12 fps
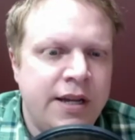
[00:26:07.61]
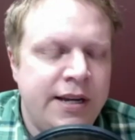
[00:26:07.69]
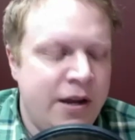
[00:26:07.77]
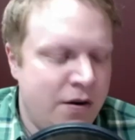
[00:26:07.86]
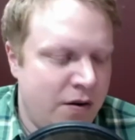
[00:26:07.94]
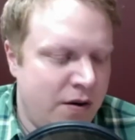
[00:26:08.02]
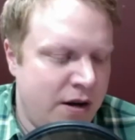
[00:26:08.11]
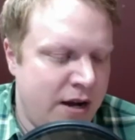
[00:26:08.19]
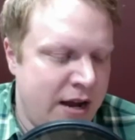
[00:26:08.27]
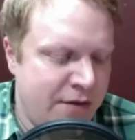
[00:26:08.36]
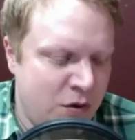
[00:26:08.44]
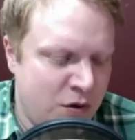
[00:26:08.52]
Now, I
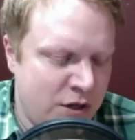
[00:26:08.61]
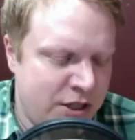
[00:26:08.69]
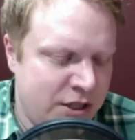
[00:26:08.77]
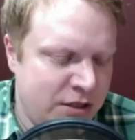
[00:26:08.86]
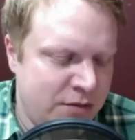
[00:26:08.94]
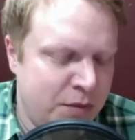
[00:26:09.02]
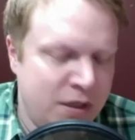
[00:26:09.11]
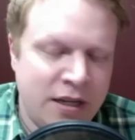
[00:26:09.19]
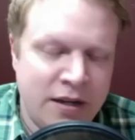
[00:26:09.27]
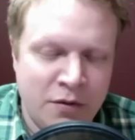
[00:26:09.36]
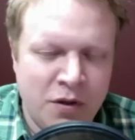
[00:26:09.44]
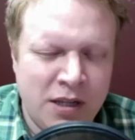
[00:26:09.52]
have a question, but then I
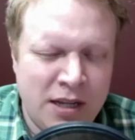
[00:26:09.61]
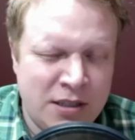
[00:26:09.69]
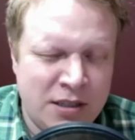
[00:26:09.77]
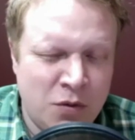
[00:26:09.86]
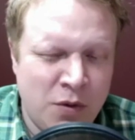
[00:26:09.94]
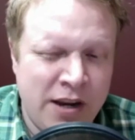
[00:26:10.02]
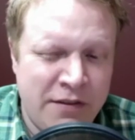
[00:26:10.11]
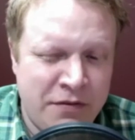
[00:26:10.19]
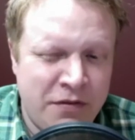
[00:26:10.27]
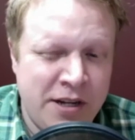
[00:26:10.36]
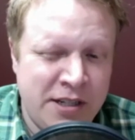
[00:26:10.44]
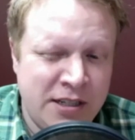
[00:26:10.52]
realized the way I
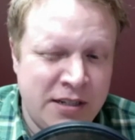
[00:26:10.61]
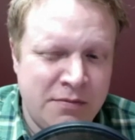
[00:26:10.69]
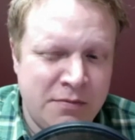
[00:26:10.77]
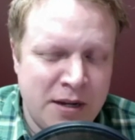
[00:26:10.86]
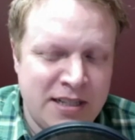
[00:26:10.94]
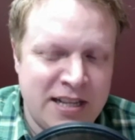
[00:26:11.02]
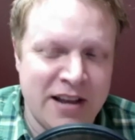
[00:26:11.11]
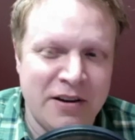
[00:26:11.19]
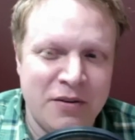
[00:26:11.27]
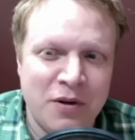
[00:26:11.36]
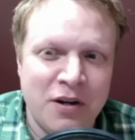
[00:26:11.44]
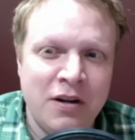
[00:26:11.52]
phrased it might
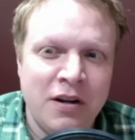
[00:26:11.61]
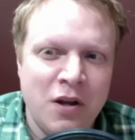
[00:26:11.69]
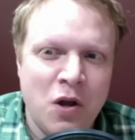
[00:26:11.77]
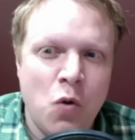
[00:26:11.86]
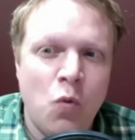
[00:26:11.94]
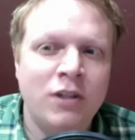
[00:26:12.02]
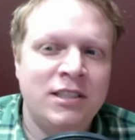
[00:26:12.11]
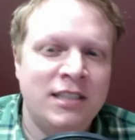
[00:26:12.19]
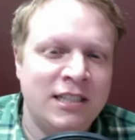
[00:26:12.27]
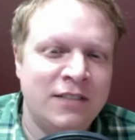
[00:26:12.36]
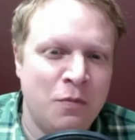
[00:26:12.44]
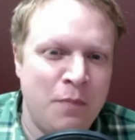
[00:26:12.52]
sound weird. What's
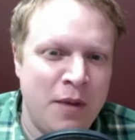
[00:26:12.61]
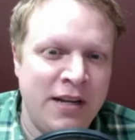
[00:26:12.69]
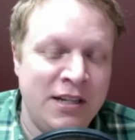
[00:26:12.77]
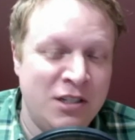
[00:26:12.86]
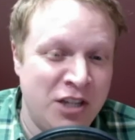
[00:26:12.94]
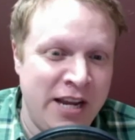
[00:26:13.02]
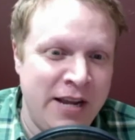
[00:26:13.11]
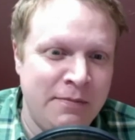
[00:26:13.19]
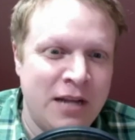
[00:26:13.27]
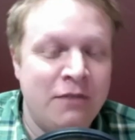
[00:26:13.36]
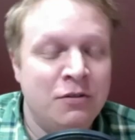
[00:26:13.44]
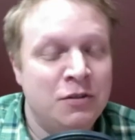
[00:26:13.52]
next for Benny and James?
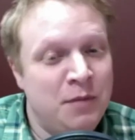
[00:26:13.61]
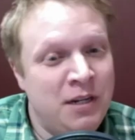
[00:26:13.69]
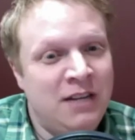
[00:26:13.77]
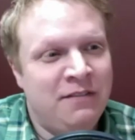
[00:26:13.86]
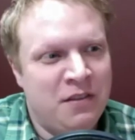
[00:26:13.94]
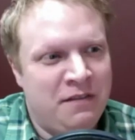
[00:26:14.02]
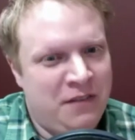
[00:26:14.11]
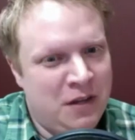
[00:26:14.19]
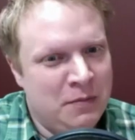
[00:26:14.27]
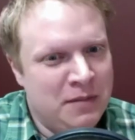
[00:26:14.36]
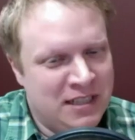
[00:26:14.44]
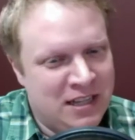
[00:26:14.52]
I was meaning for the
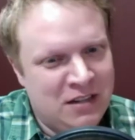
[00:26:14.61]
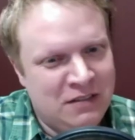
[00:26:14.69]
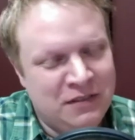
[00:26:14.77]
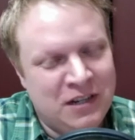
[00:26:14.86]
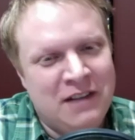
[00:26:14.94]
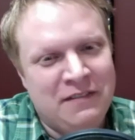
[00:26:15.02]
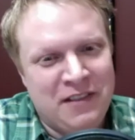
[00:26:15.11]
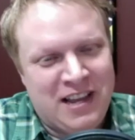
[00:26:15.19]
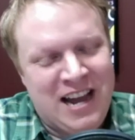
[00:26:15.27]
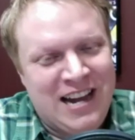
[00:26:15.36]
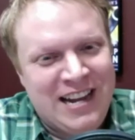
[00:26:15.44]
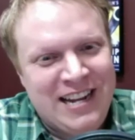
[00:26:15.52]
film itself, not for the
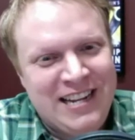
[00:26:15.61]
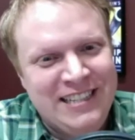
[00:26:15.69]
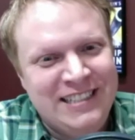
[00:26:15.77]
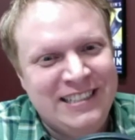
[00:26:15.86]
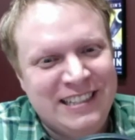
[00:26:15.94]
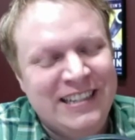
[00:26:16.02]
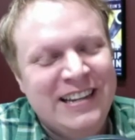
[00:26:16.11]
guys.